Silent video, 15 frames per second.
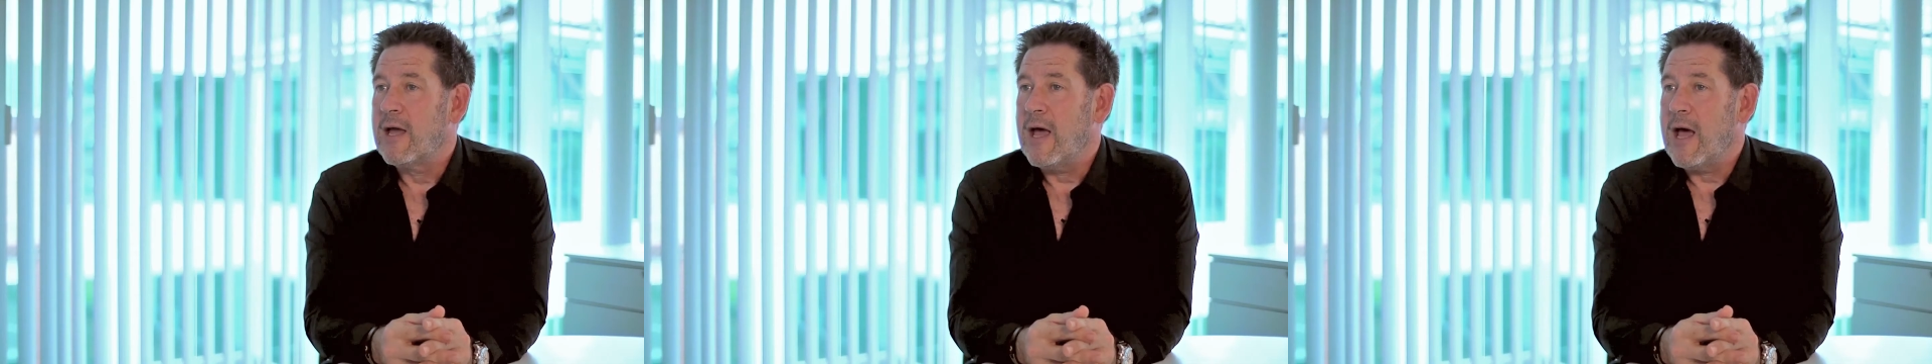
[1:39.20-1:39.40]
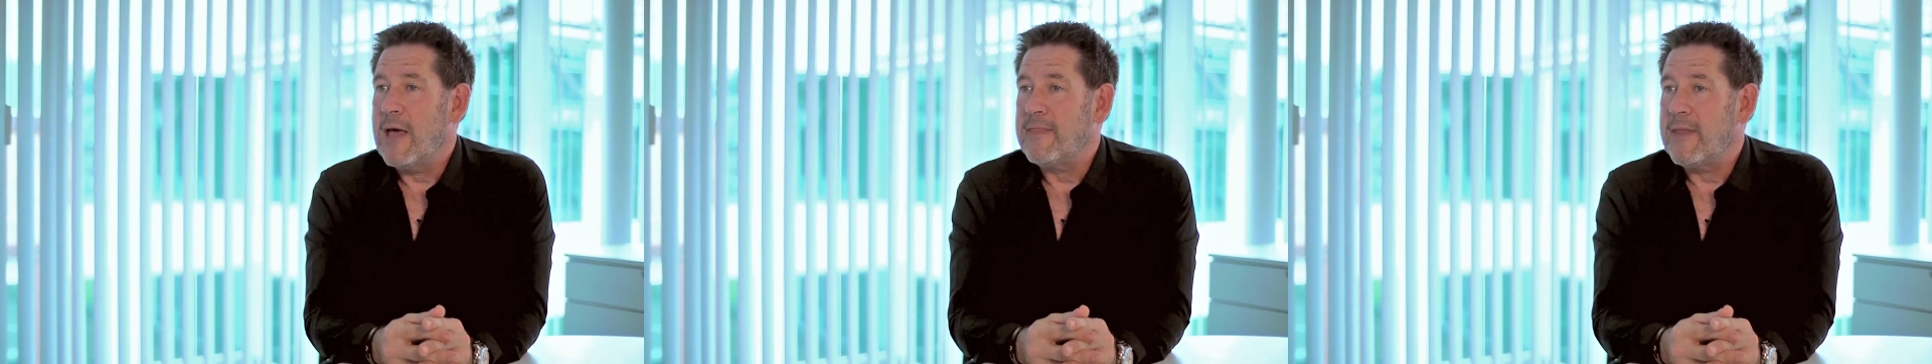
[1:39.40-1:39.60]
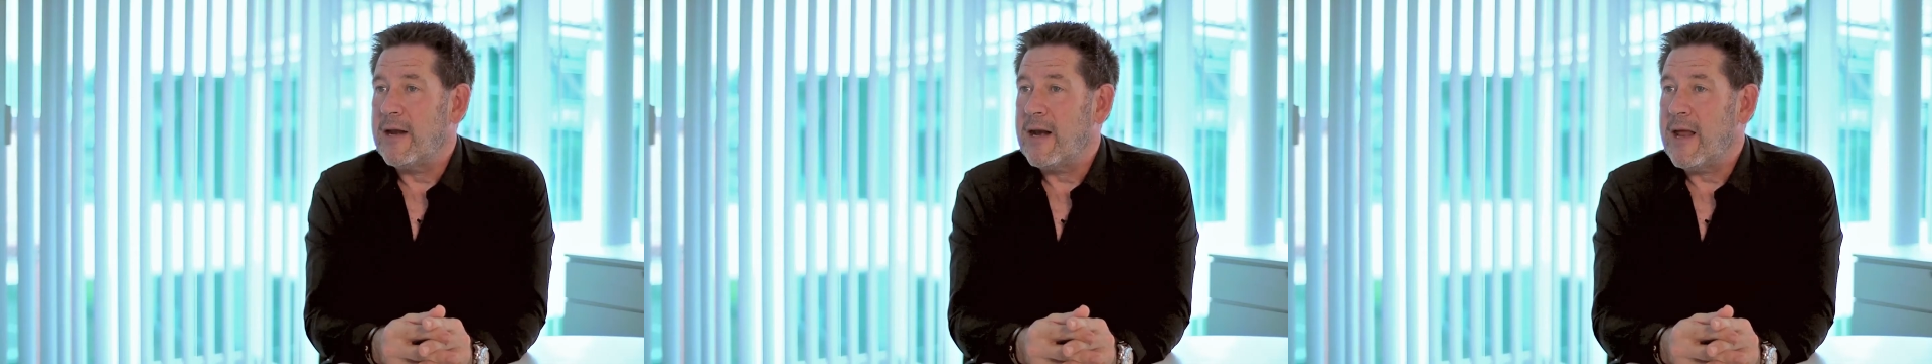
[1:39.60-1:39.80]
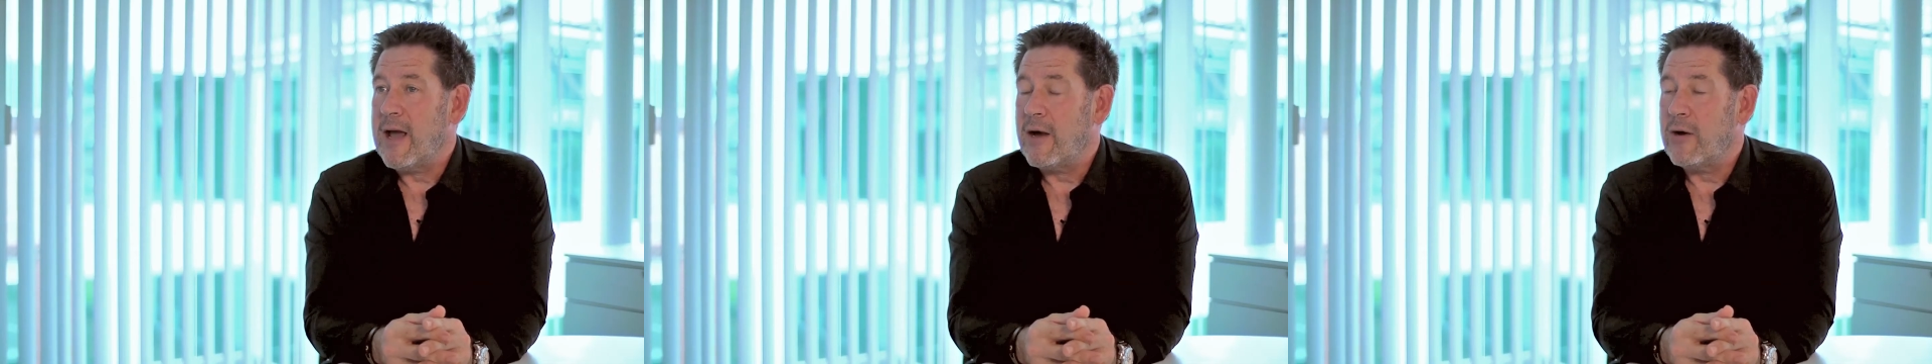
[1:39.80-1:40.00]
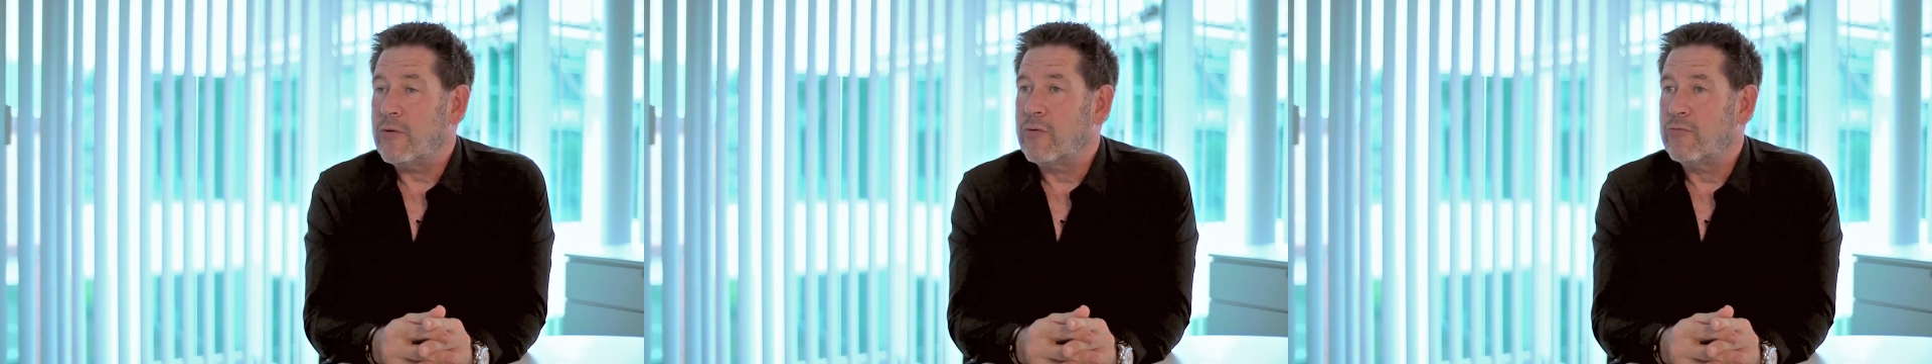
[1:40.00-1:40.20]
and they're
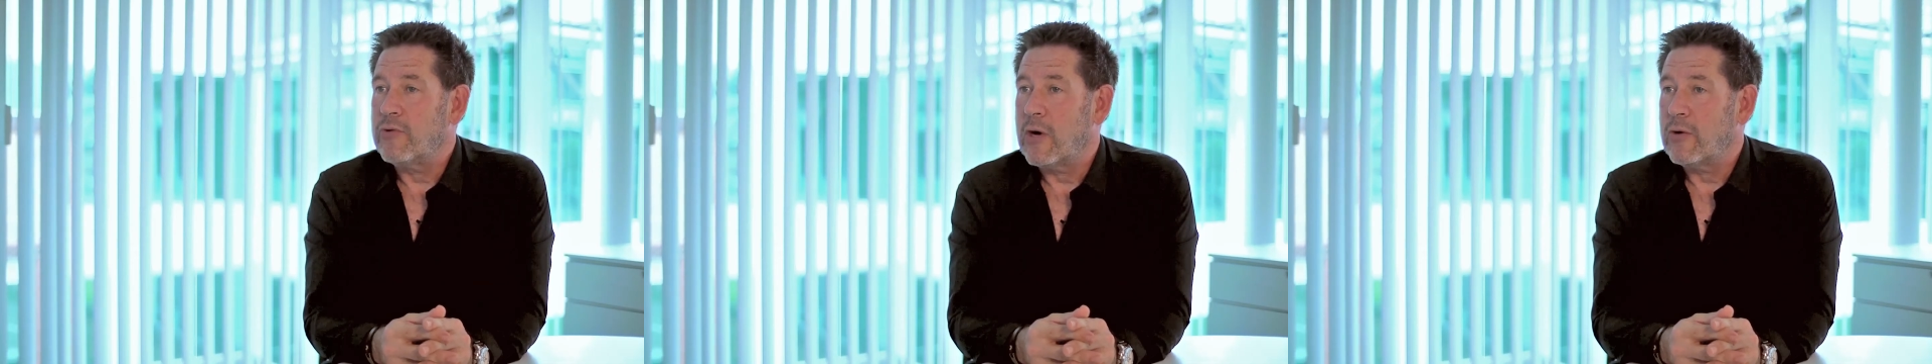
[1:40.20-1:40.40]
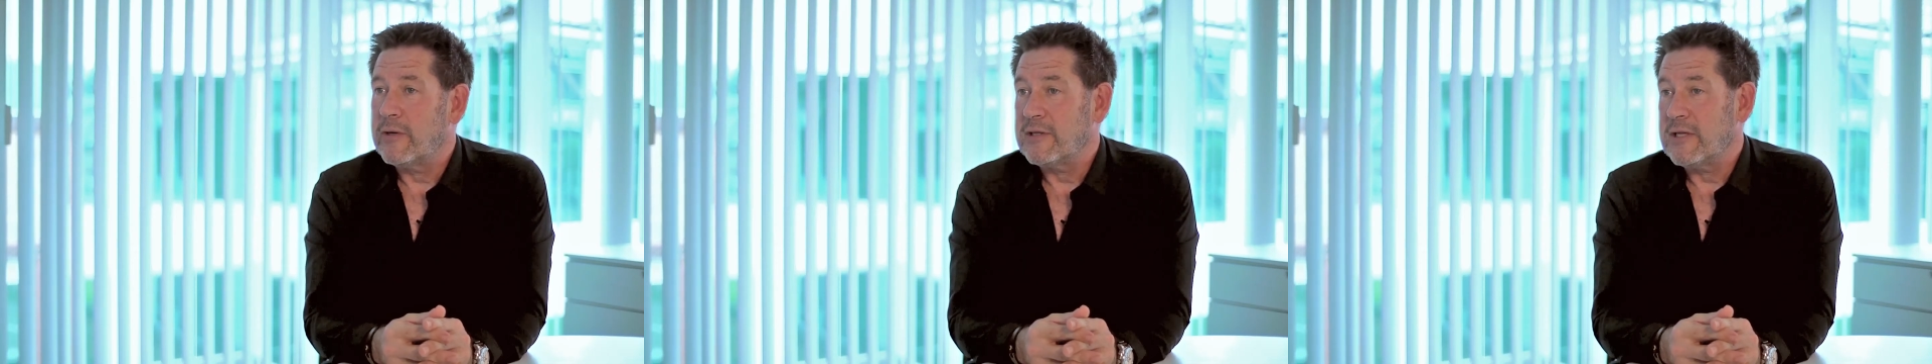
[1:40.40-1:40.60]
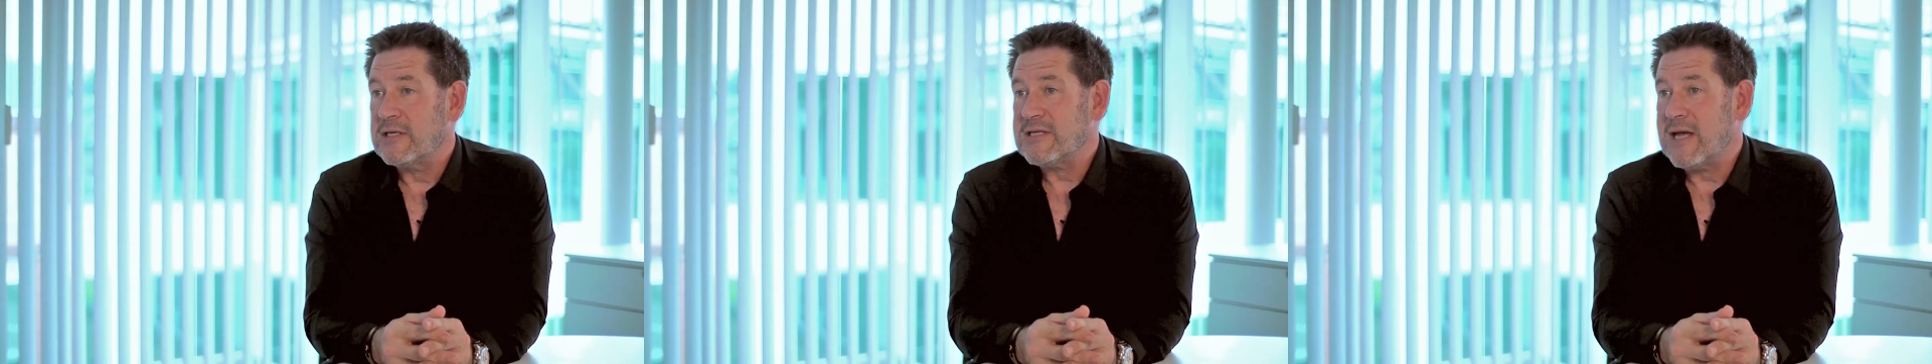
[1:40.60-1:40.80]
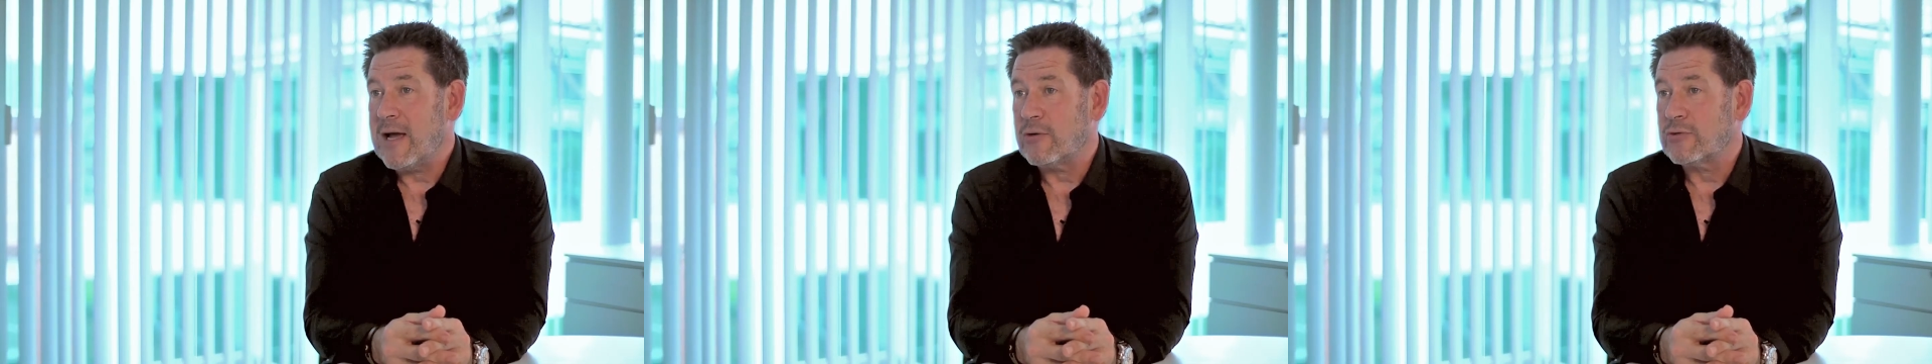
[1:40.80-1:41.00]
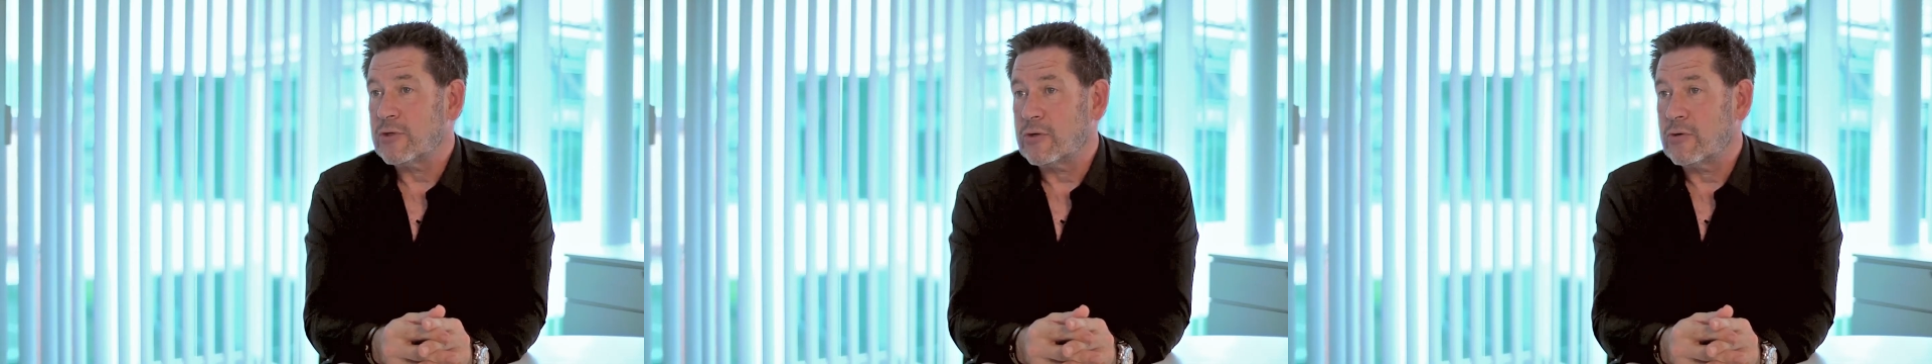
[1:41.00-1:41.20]
now rolling this
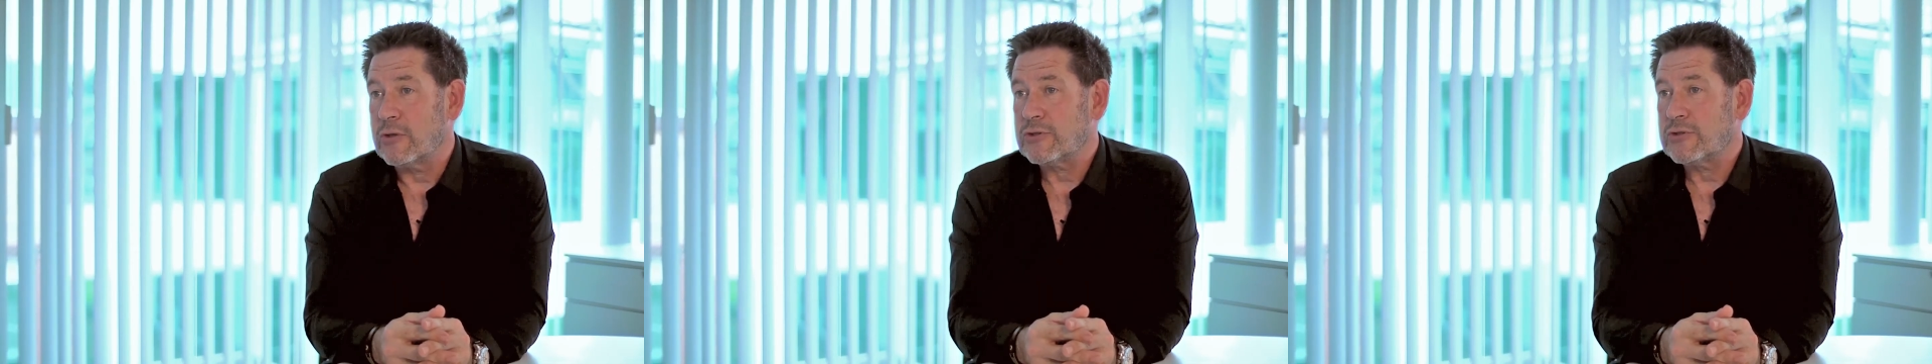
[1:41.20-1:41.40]
out across